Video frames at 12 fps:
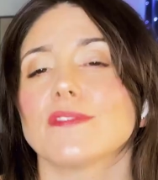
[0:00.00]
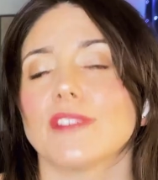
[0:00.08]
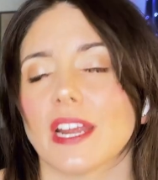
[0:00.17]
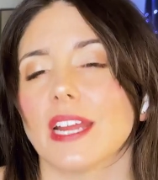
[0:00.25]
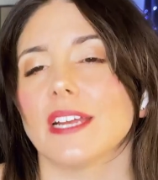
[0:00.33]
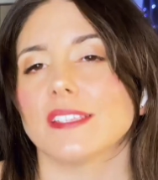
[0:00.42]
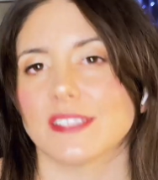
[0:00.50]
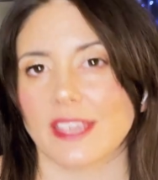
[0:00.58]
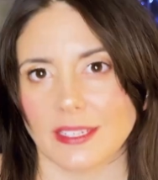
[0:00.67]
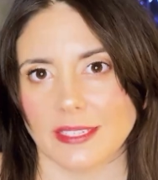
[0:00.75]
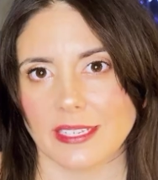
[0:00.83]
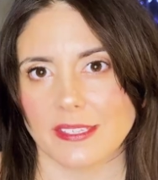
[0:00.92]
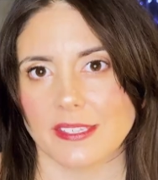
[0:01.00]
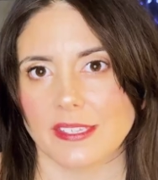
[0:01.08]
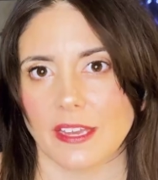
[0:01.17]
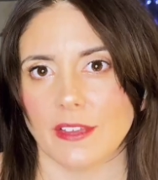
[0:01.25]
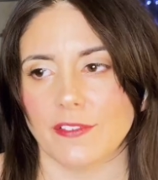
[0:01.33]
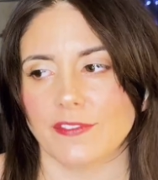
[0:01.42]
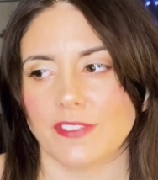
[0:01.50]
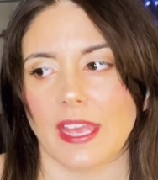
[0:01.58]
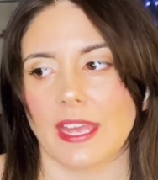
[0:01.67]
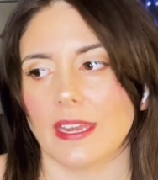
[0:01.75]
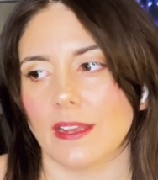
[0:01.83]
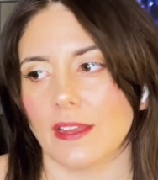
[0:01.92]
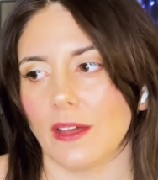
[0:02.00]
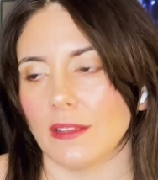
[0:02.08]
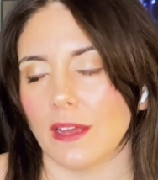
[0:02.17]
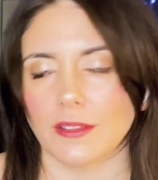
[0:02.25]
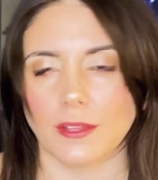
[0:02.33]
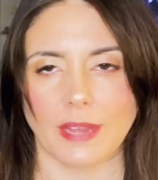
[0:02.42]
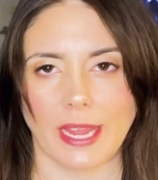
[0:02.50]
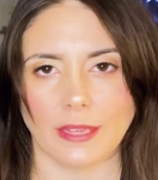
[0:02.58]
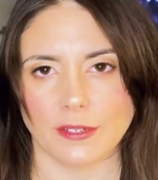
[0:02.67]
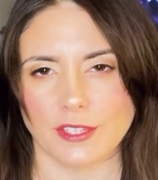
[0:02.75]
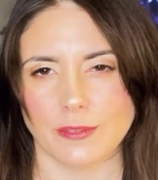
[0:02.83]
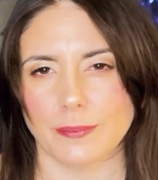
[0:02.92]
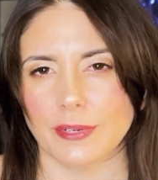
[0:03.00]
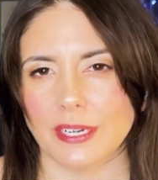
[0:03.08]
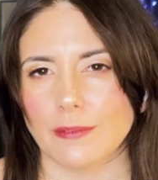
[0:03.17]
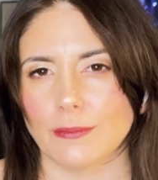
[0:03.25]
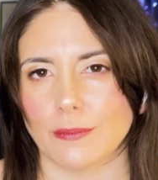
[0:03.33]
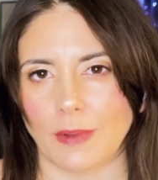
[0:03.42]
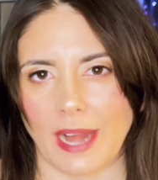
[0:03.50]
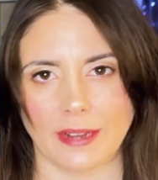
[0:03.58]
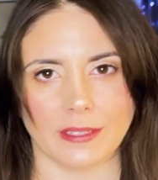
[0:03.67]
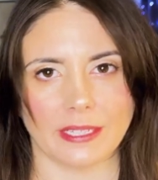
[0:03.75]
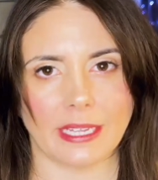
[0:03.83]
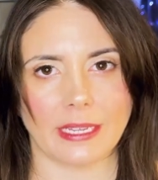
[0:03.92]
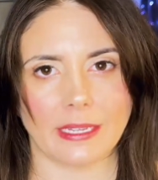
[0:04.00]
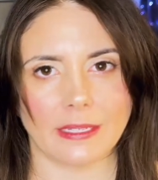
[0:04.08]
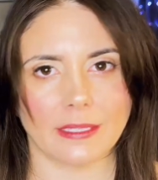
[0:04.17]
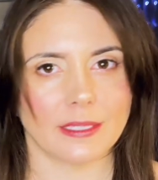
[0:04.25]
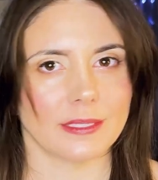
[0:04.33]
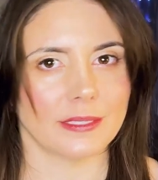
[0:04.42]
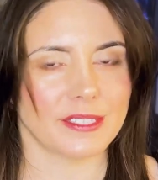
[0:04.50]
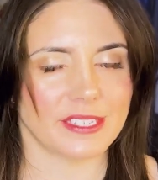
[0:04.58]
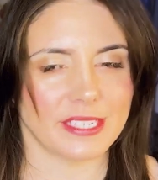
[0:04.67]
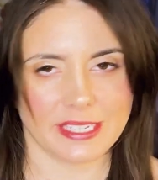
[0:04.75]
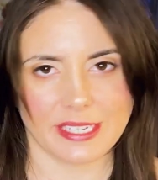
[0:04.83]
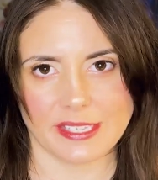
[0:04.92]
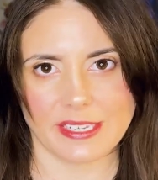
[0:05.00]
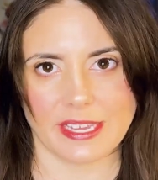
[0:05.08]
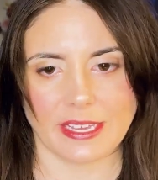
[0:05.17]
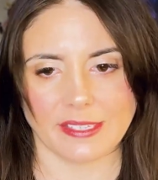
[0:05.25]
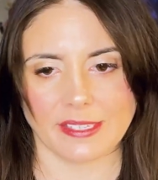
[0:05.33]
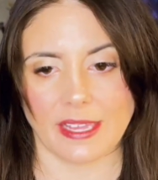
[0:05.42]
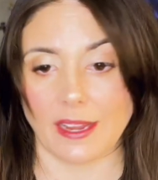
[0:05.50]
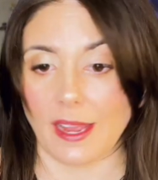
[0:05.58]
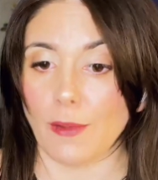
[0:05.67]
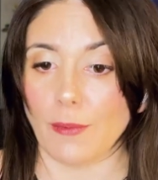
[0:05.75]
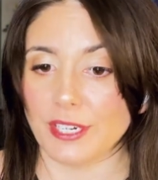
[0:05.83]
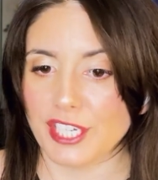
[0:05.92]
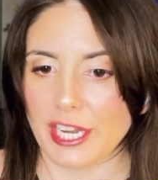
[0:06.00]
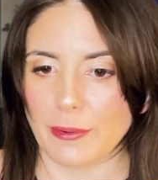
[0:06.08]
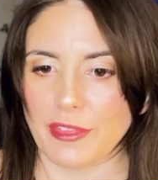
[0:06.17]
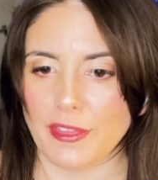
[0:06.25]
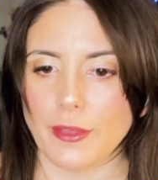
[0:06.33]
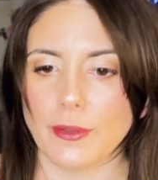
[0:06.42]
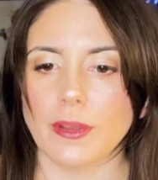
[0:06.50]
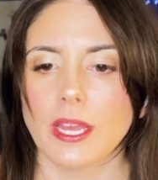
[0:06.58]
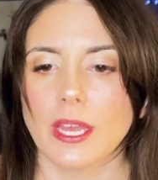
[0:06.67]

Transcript: is very unsettling stuff, and along the way I learned some pretty rattling statistics that I want to share with you.